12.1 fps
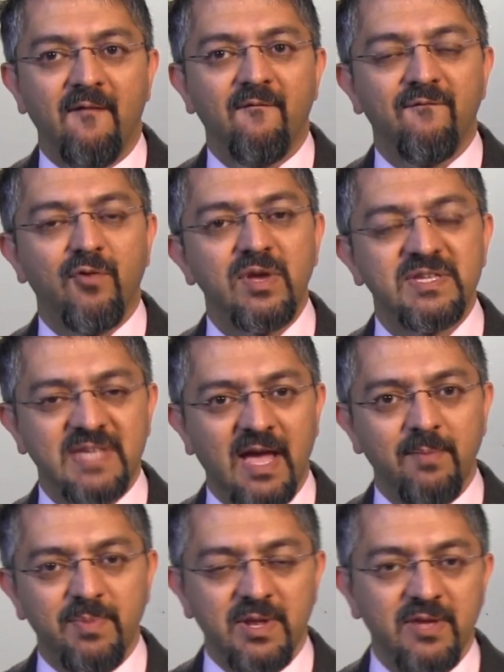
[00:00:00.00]
For
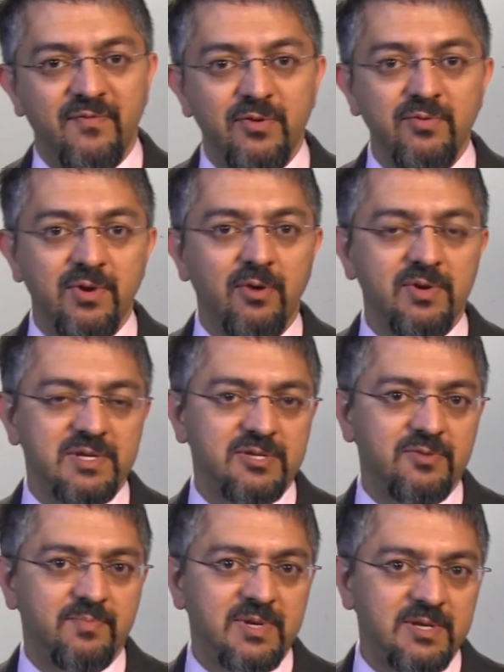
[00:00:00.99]
example, if you notice
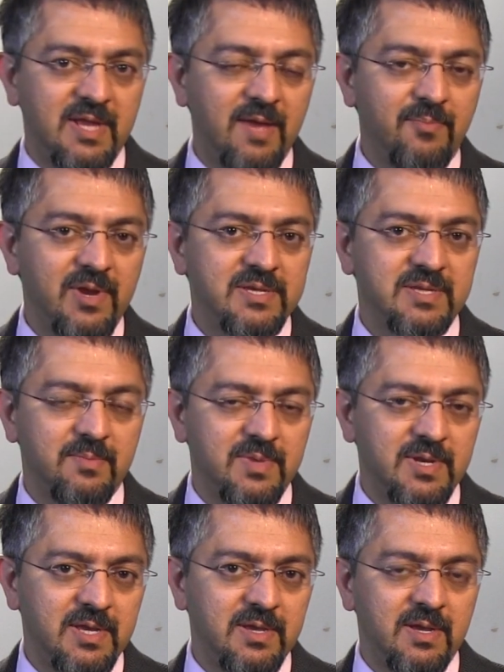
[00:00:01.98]
you've been tapering
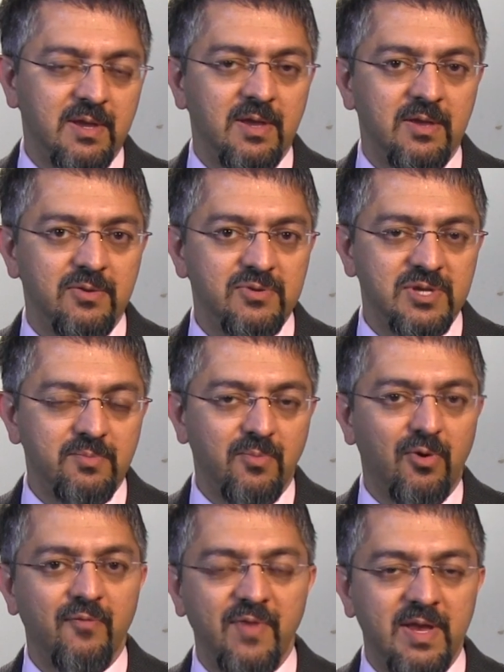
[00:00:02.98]
somebody using
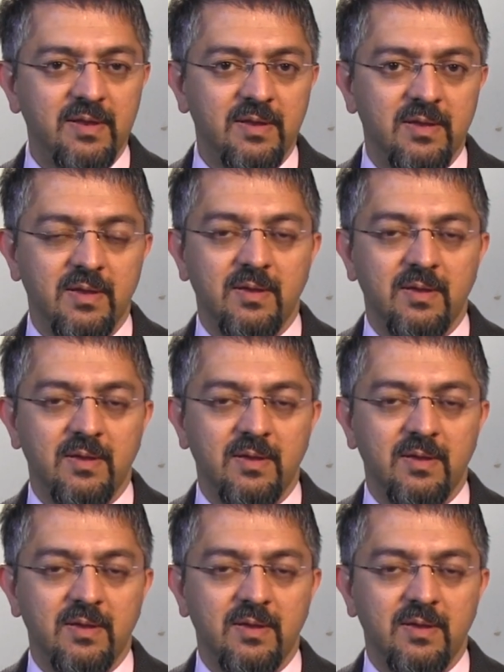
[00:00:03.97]
morphine,